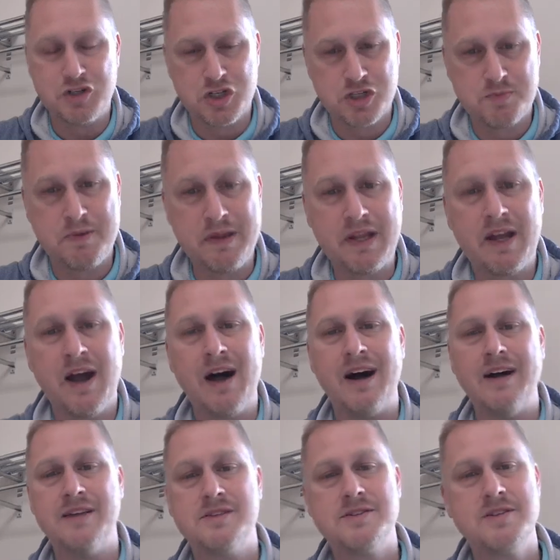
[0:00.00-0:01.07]
Just
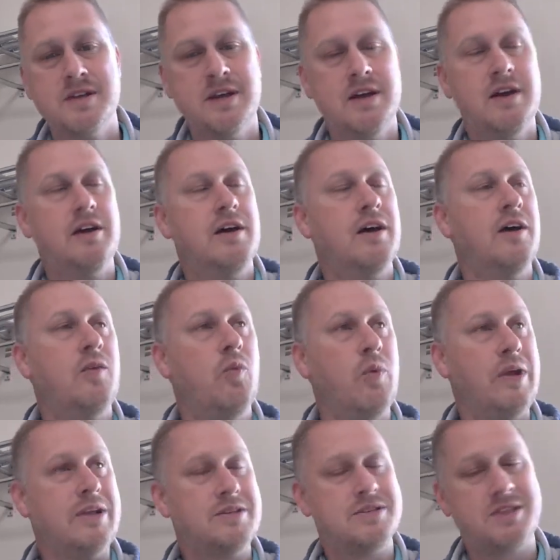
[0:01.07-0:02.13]
because
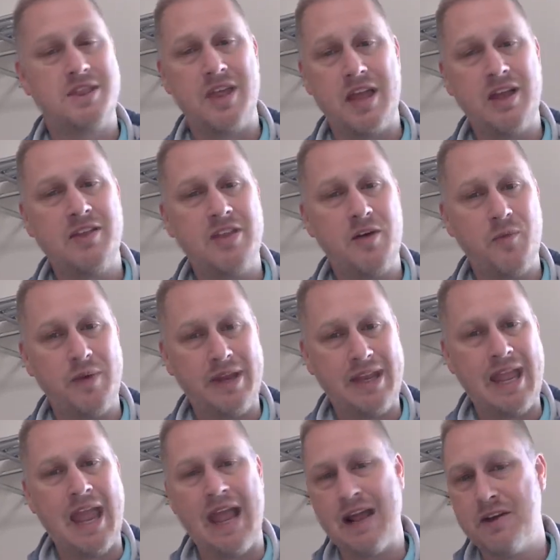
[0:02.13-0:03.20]
we think that we
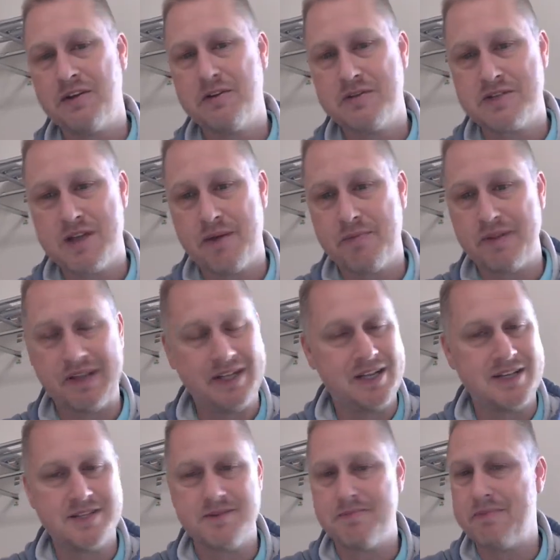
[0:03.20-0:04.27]
can do something
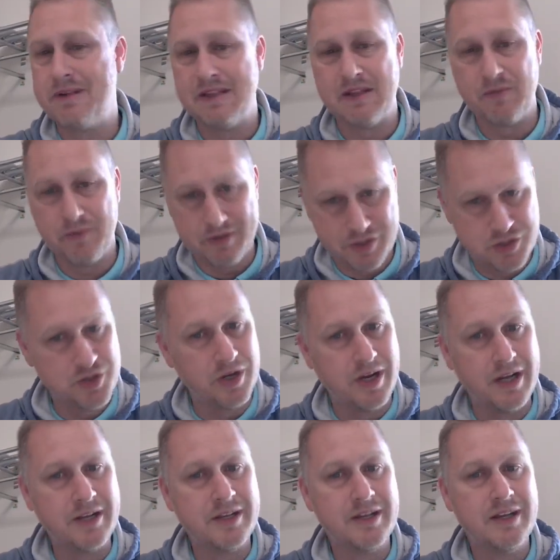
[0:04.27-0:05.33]
doesn't mean that we
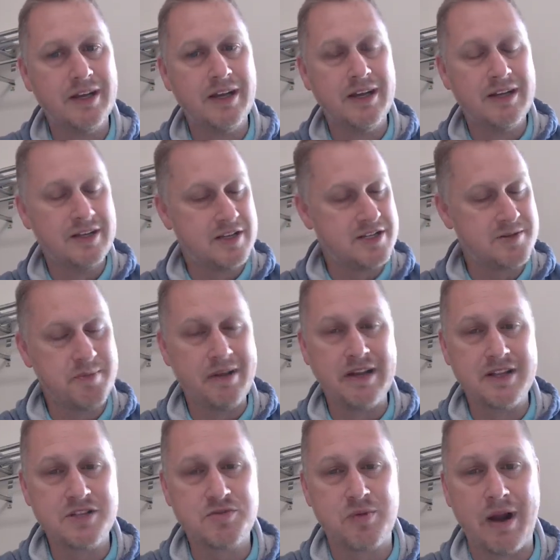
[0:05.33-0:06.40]
should, doesn't mean
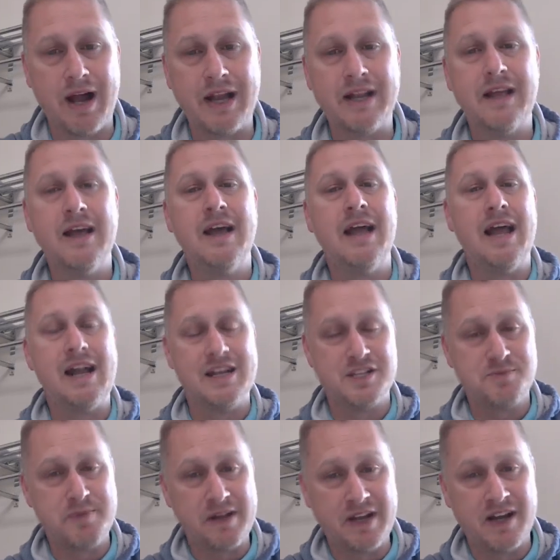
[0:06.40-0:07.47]
it's right, and
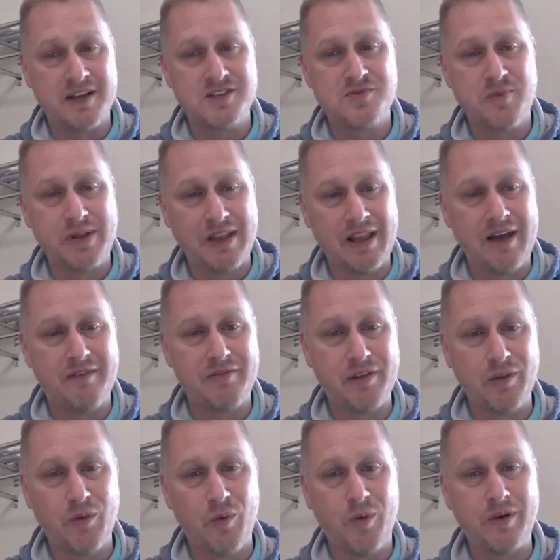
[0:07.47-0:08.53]
it's because we love the
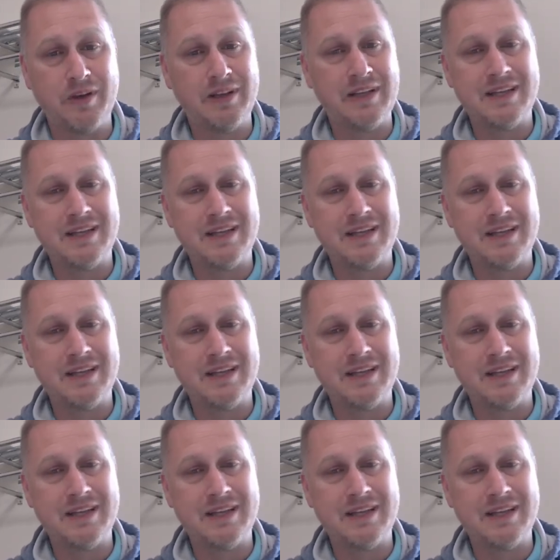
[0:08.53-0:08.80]
Lord.